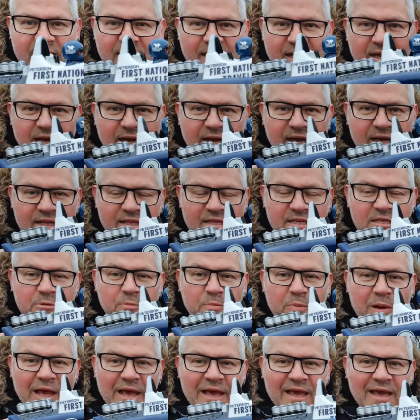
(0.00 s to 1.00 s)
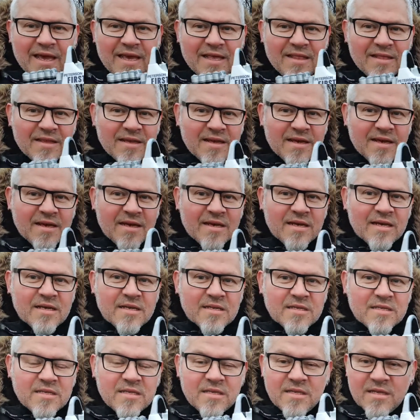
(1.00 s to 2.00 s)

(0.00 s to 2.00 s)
a display in the